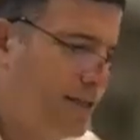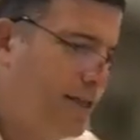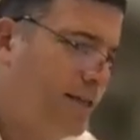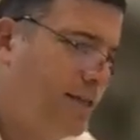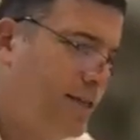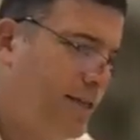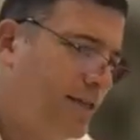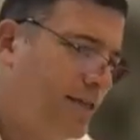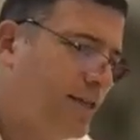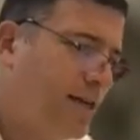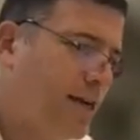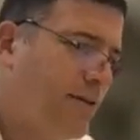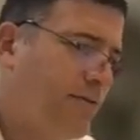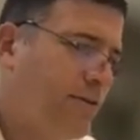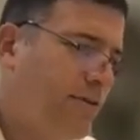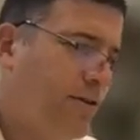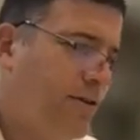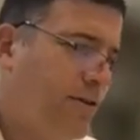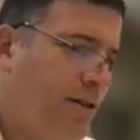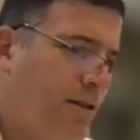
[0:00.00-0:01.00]
he's
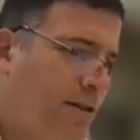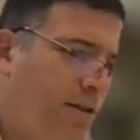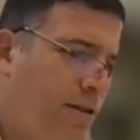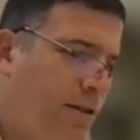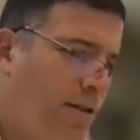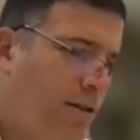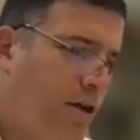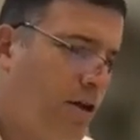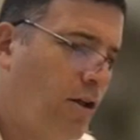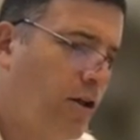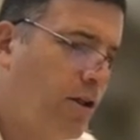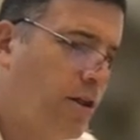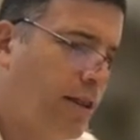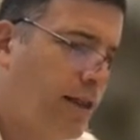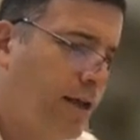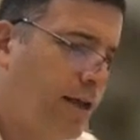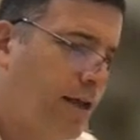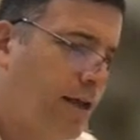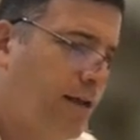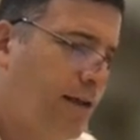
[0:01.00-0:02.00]
chayav in the whole
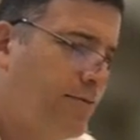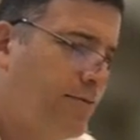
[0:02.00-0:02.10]
thing.